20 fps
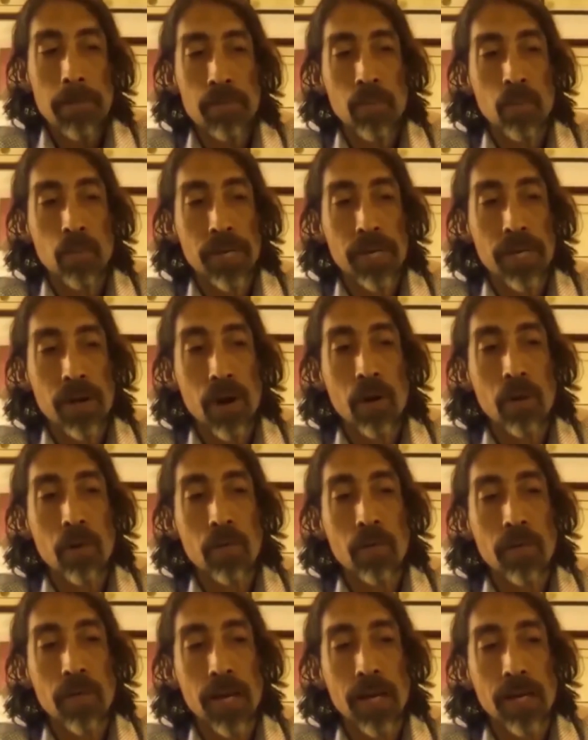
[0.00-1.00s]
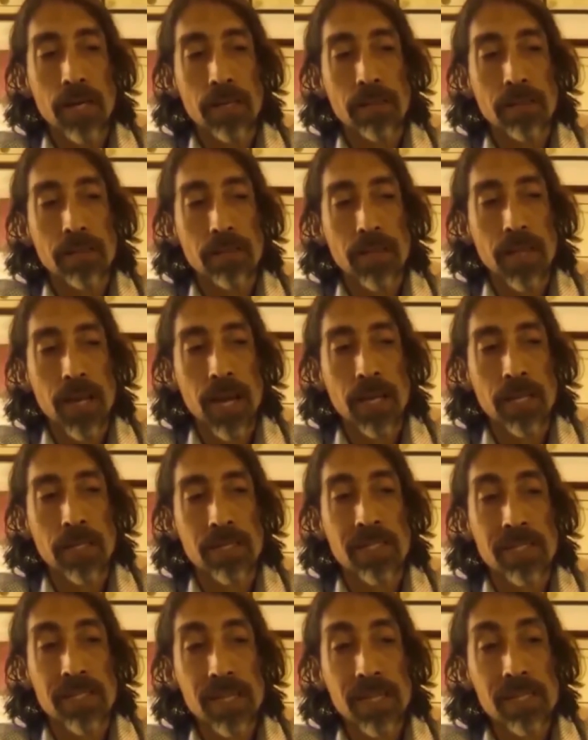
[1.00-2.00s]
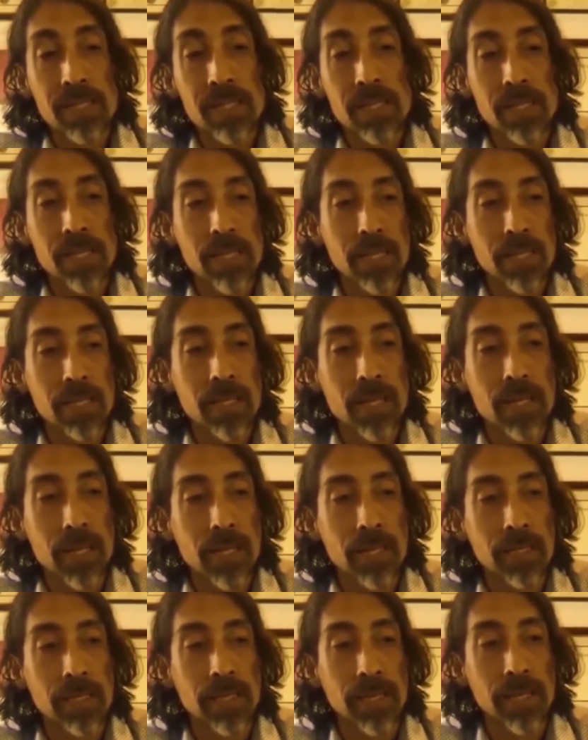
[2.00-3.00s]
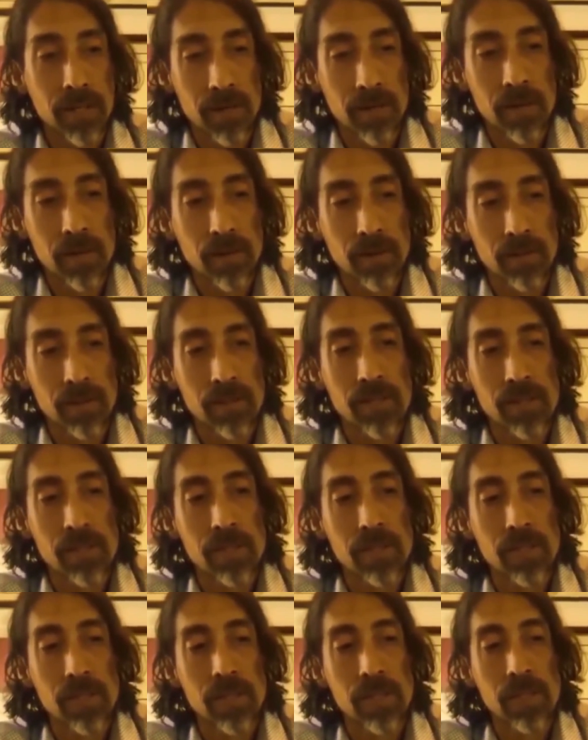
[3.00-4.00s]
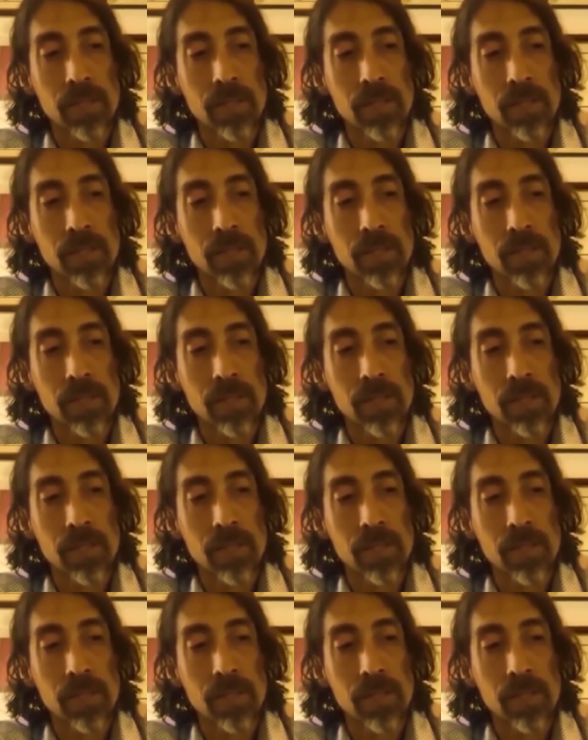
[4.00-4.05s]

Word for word: We know that at 60 uh, gigahertz,